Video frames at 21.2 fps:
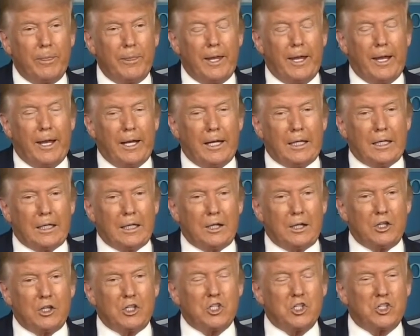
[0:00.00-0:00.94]
And
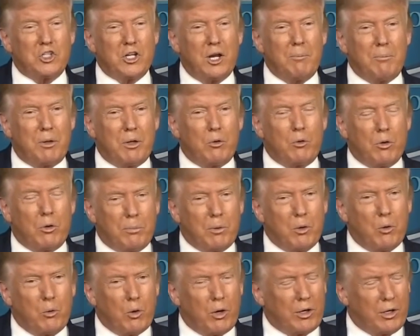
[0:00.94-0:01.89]
this is something we've
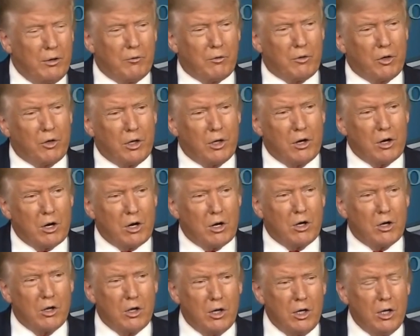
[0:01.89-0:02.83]
been working very
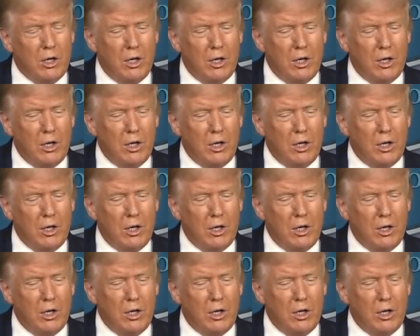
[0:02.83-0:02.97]
hard on.